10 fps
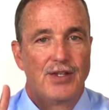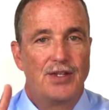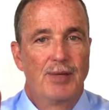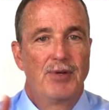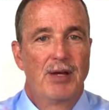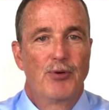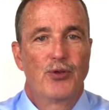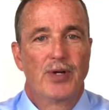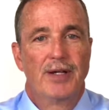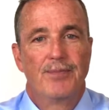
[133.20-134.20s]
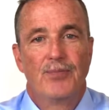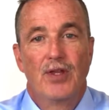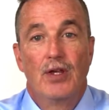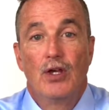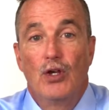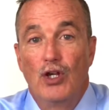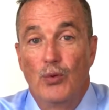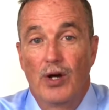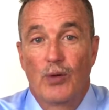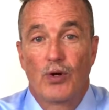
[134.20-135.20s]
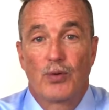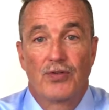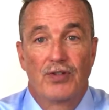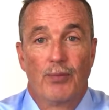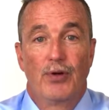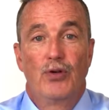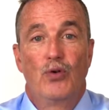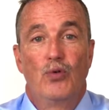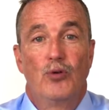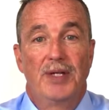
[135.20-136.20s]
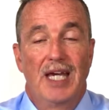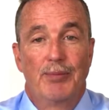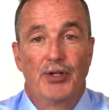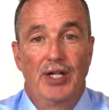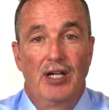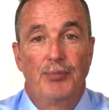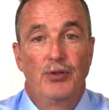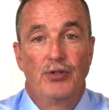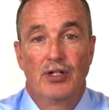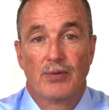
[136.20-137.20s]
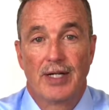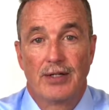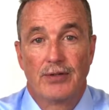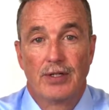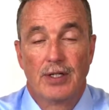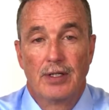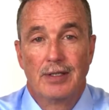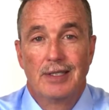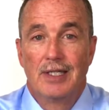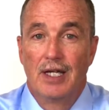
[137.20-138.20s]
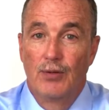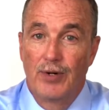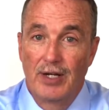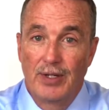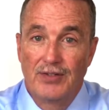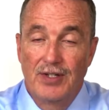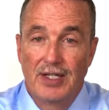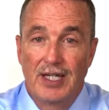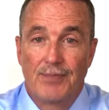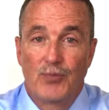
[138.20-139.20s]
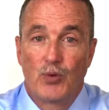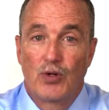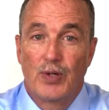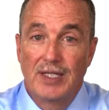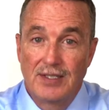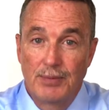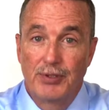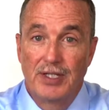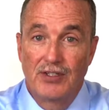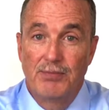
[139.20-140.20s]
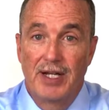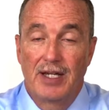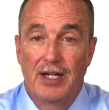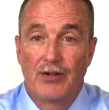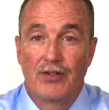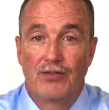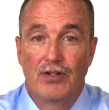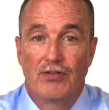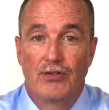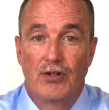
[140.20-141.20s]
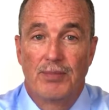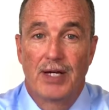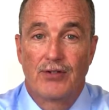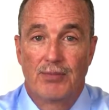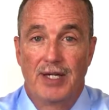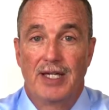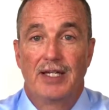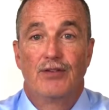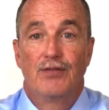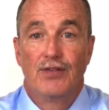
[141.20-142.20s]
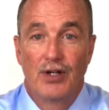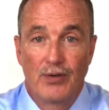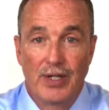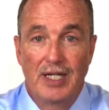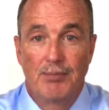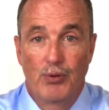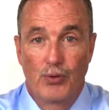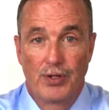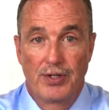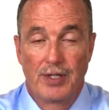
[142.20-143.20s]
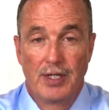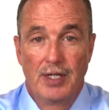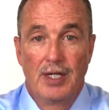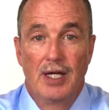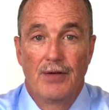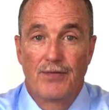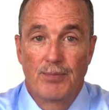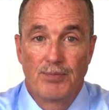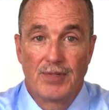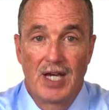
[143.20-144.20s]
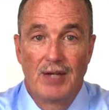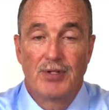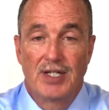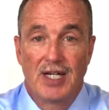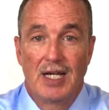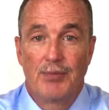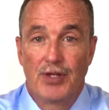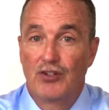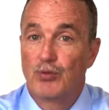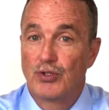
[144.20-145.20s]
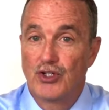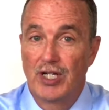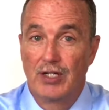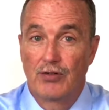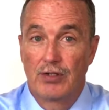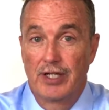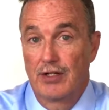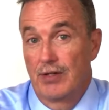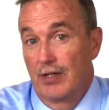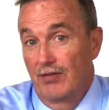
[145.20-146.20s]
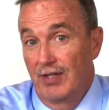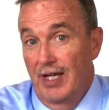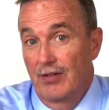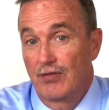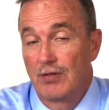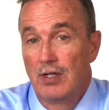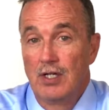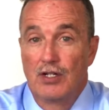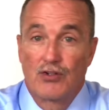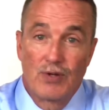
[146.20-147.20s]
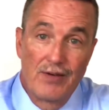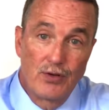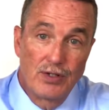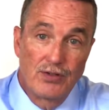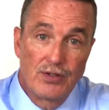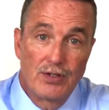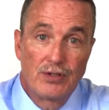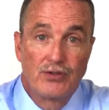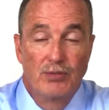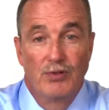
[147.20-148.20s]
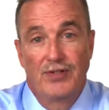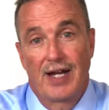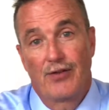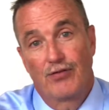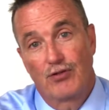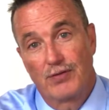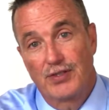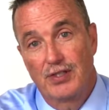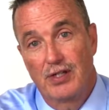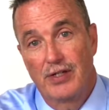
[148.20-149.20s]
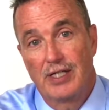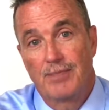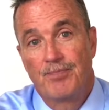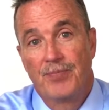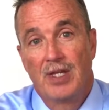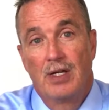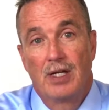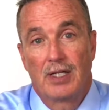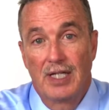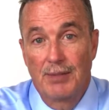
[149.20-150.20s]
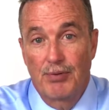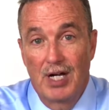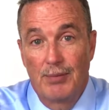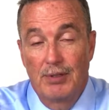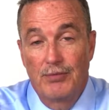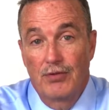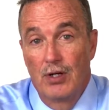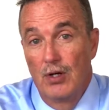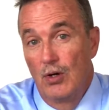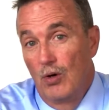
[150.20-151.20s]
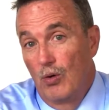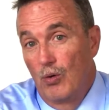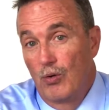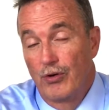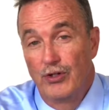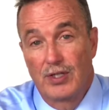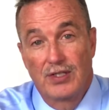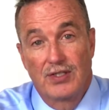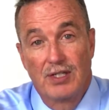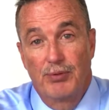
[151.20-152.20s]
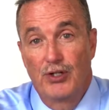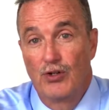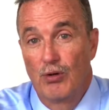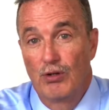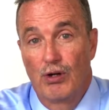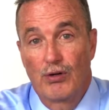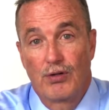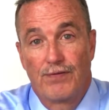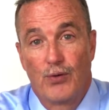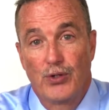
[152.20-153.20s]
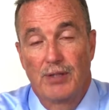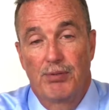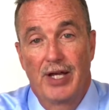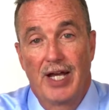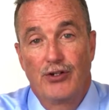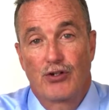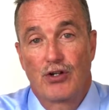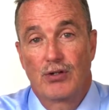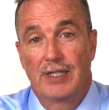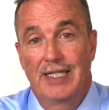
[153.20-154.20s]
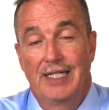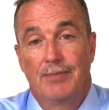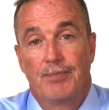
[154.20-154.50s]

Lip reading: Tip number 3. You want to work with someone who will be able to help you year-round. And why do I say that? Well, quite simply, this Medicare decision you're about to make is very important, and from time to time, things will change, like your health status, travel concerns, you moved out of the service area, claim problems, or you can simply no longer afford the plan you're currently in.